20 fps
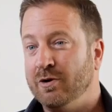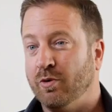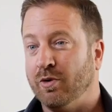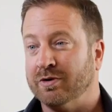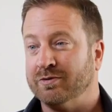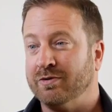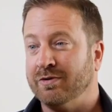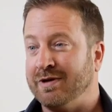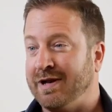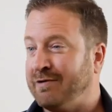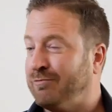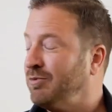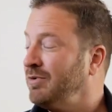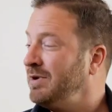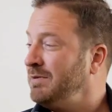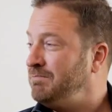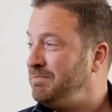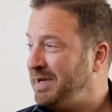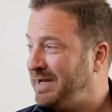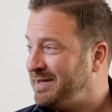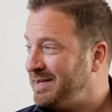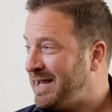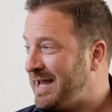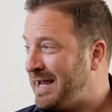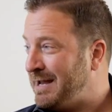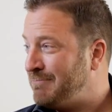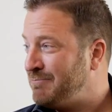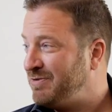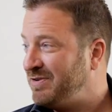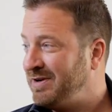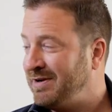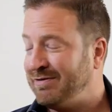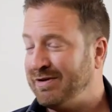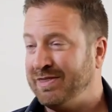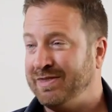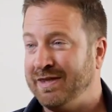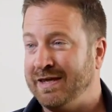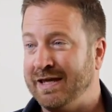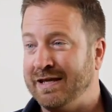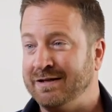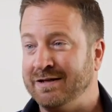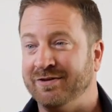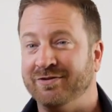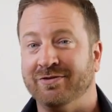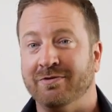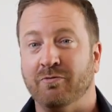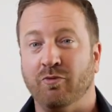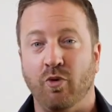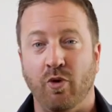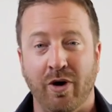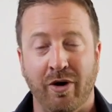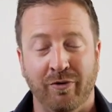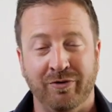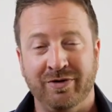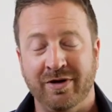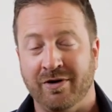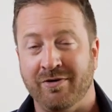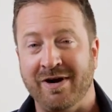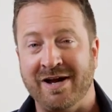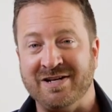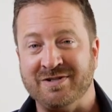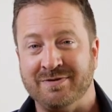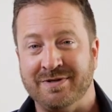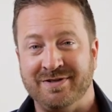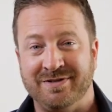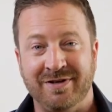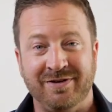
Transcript: worked with a lot of really big names and everything, did some royalty arrangements,